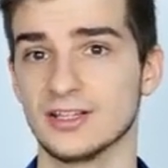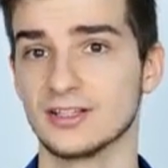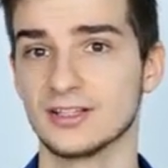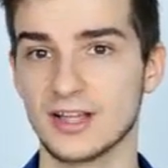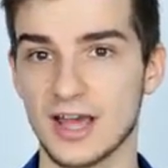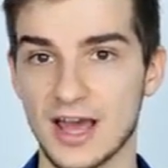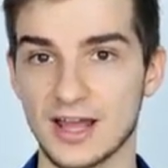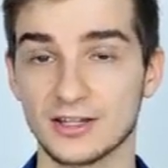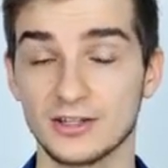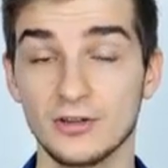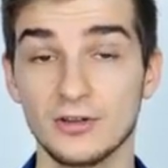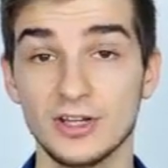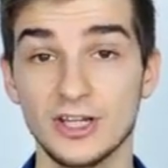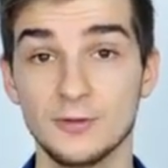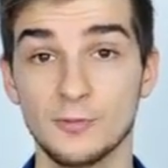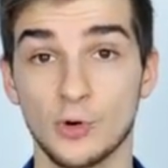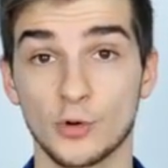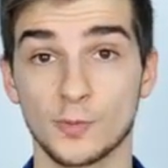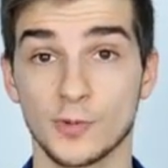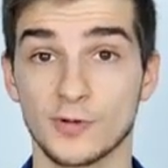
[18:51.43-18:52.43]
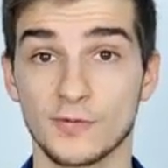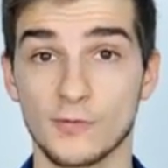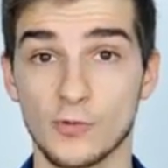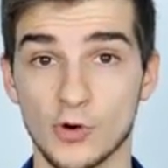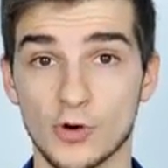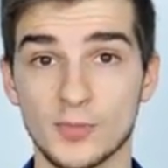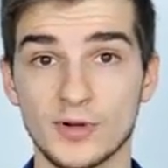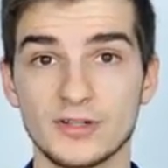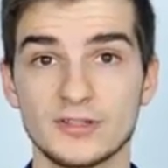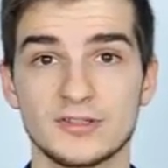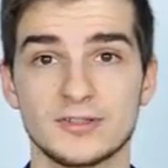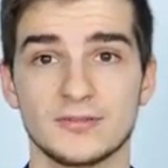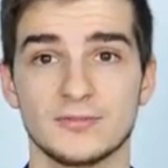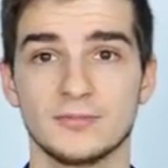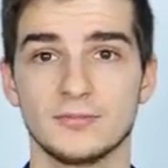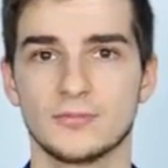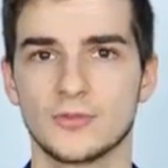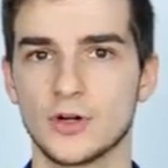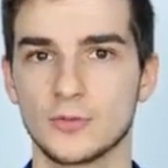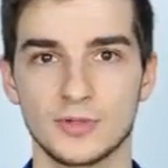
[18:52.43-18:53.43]
than that? Do you need more performance?
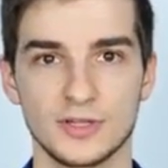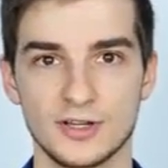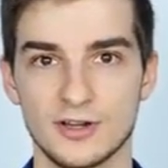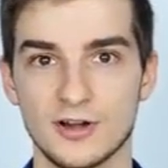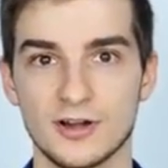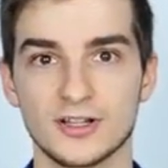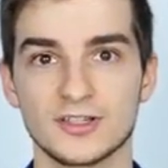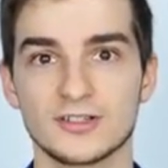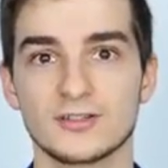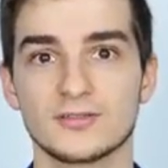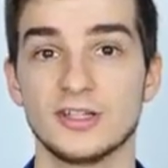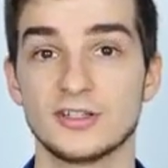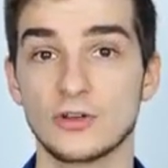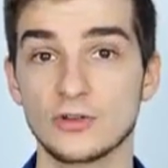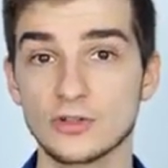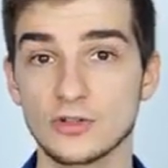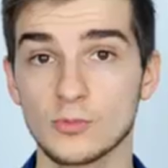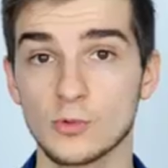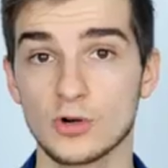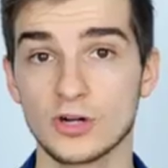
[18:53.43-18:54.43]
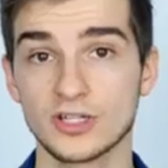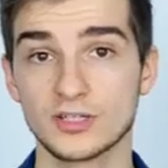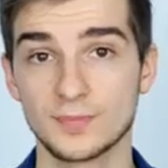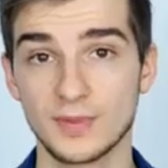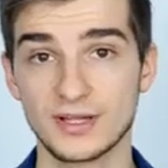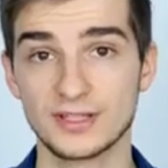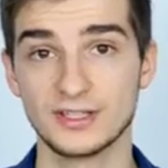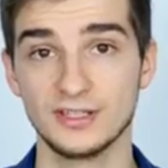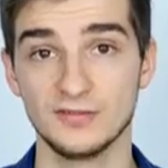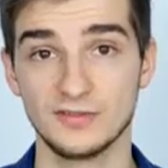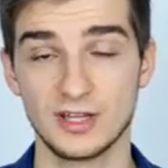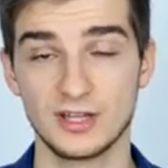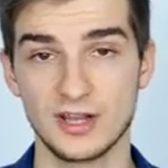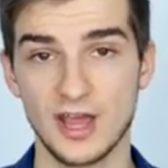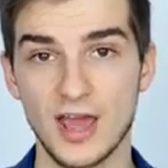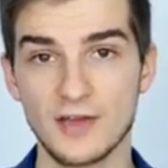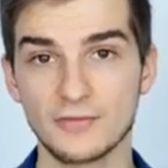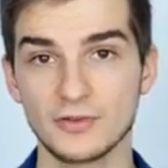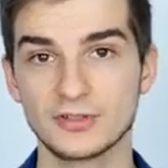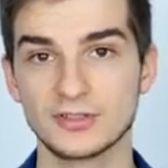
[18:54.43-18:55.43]
Probably not. It's also more expensive than
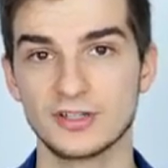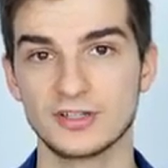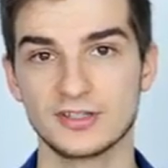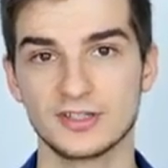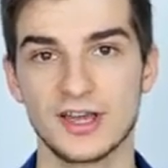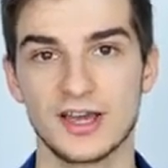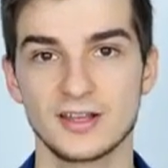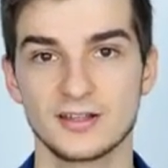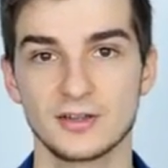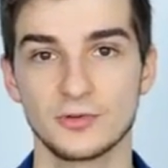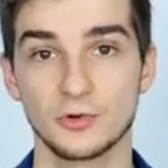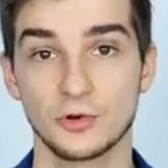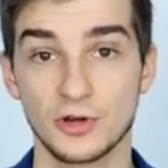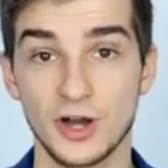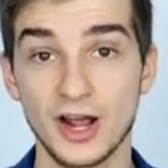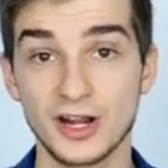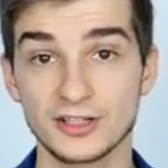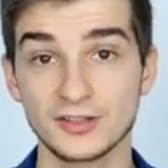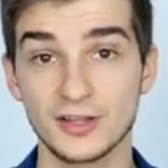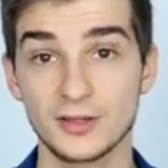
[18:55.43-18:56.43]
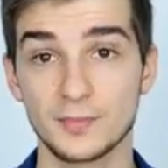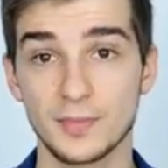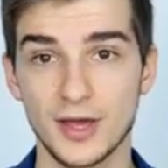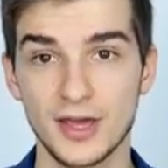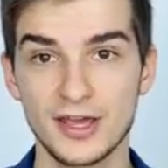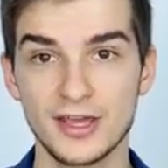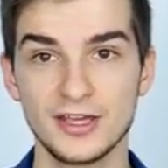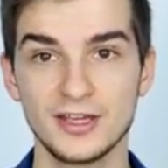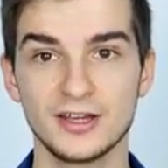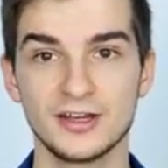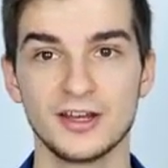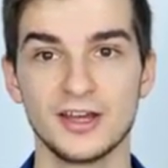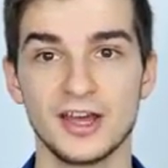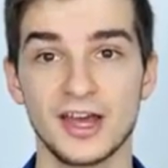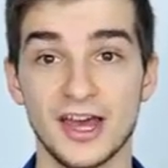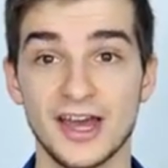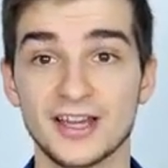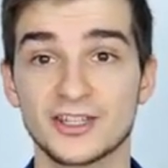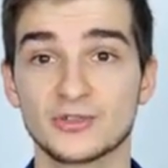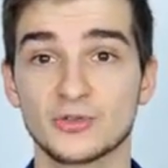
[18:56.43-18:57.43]
the iPhone 6s, so you're actually paying
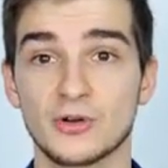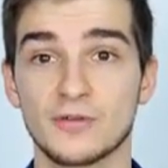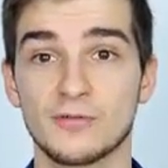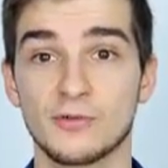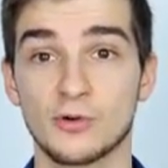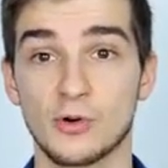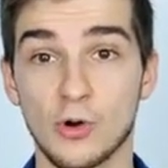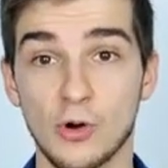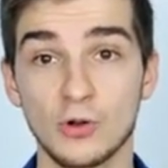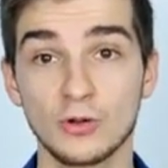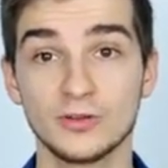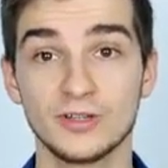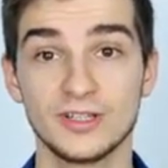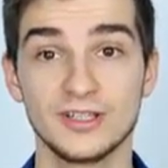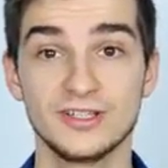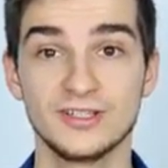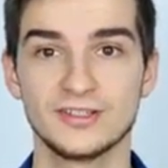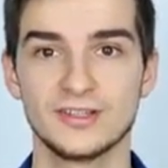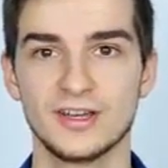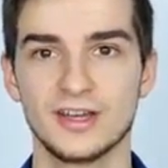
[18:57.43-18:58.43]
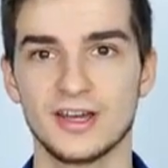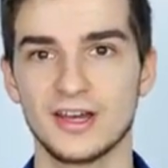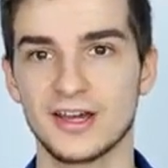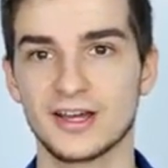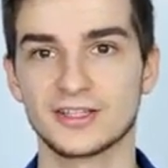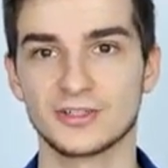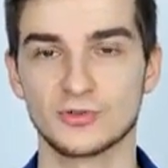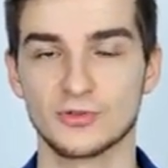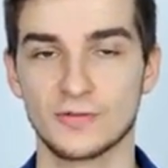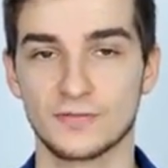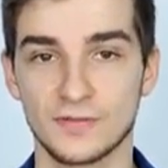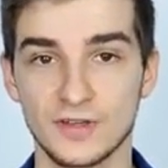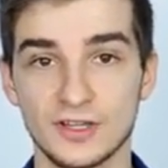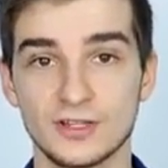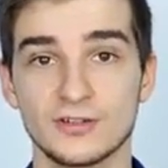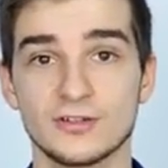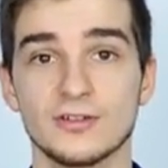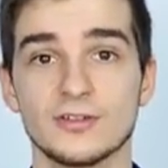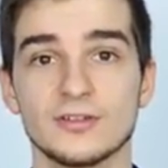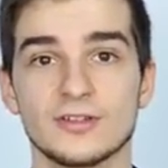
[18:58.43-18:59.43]
extra for all these extra
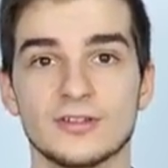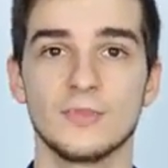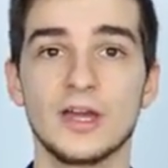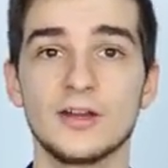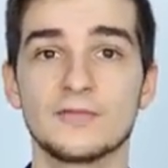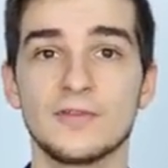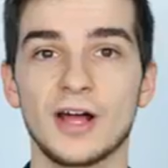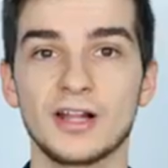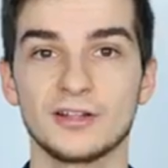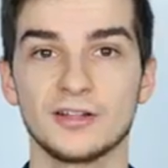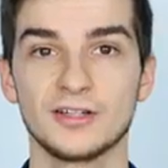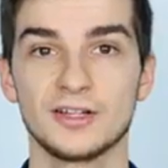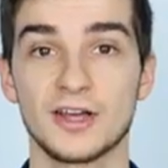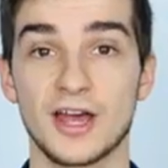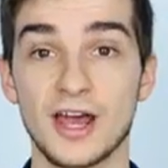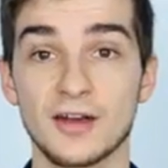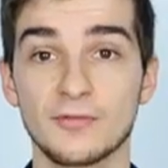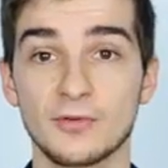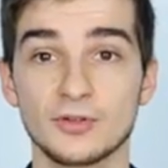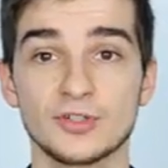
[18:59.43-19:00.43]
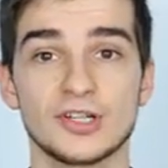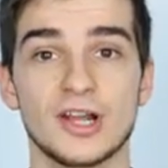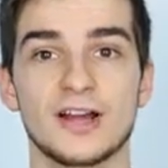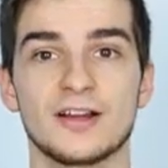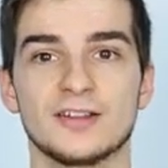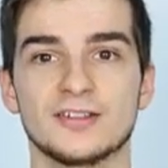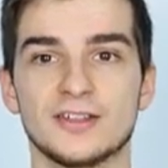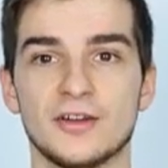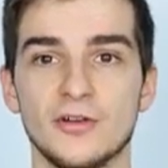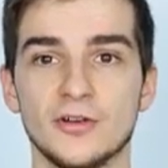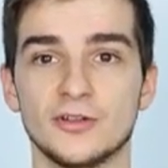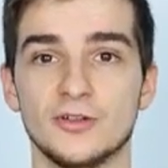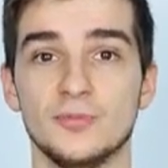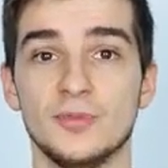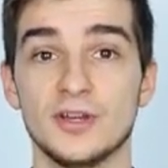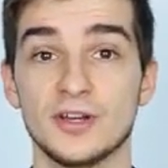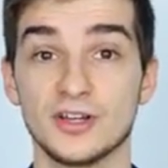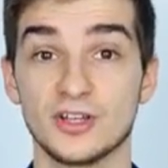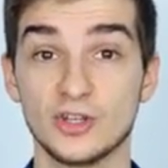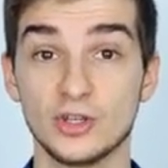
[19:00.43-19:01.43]
features. And finally, the headphone jack is going to
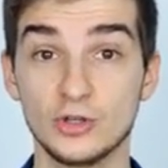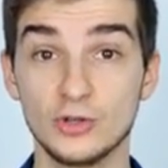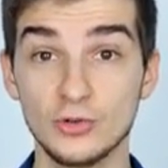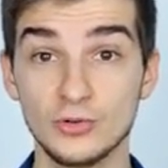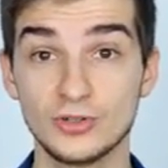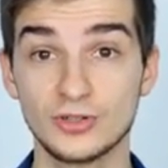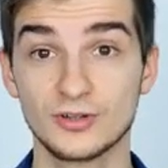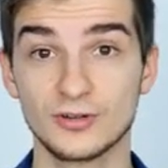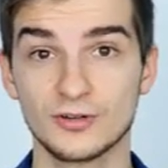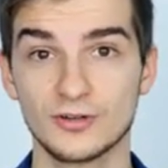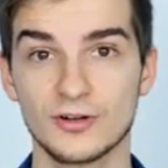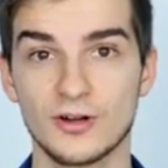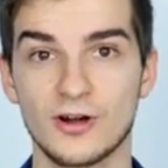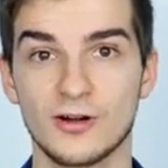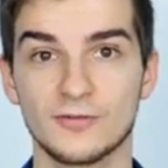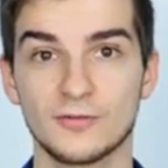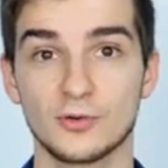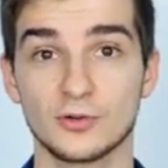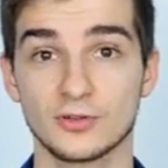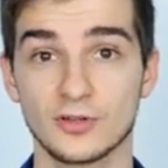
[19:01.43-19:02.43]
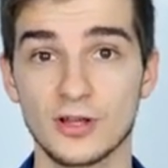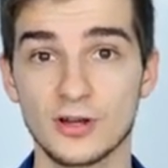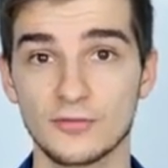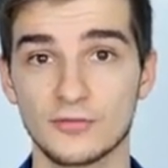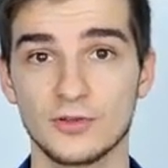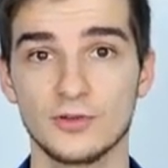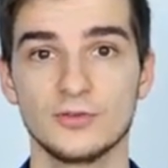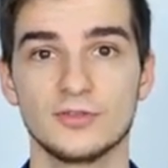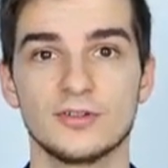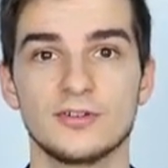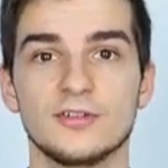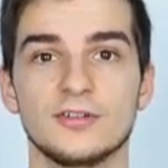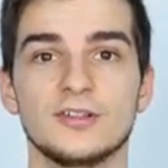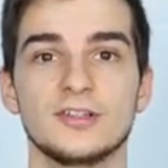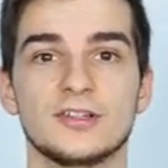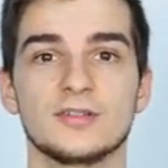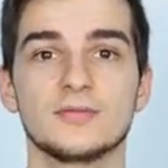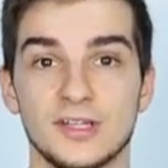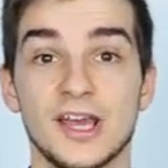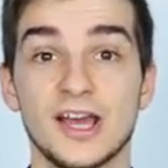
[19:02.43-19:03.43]
be a huge turn off for a lot of
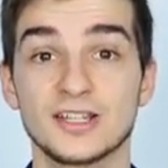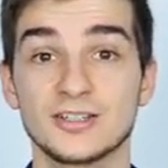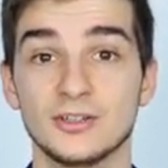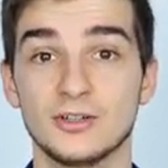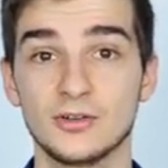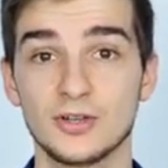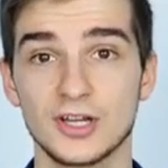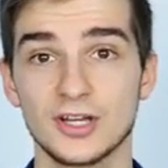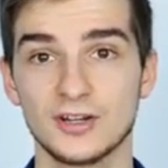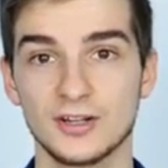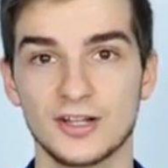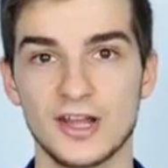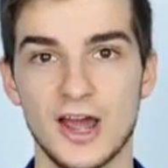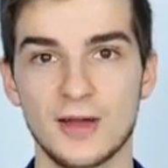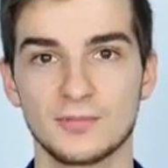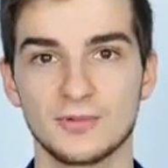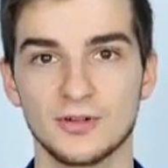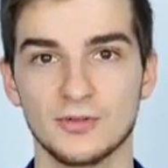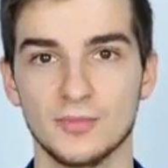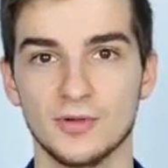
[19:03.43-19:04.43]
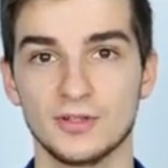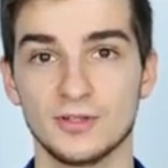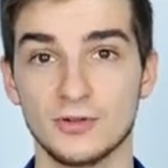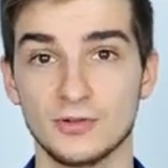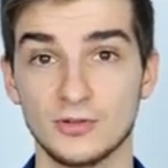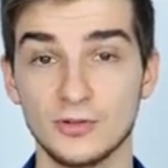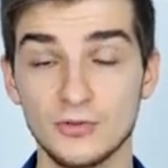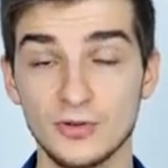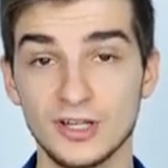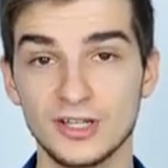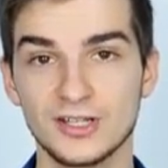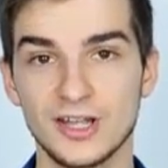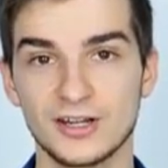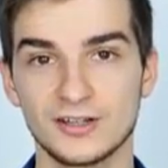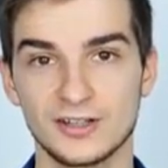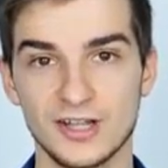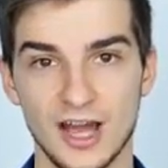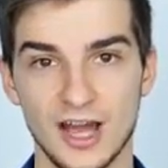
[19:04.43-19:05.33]
users. Yes, you do get an adapter, but you do need that